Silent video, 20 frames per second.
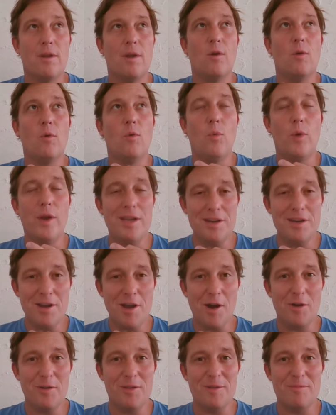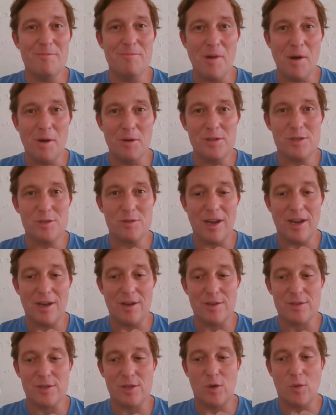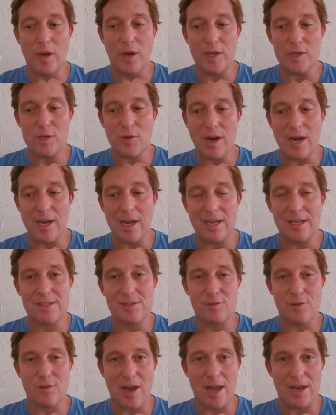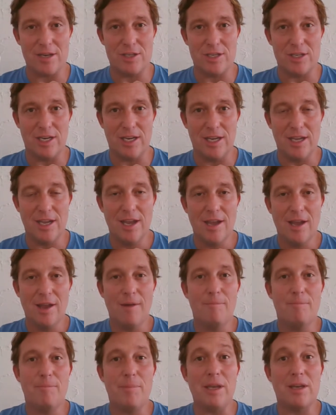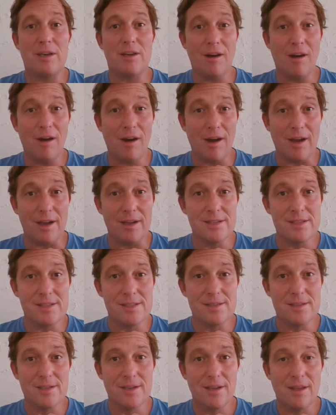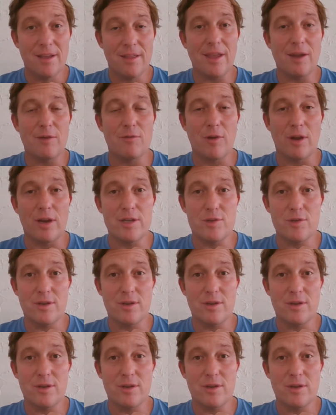We know that most traders quit trading a strategy because they run into a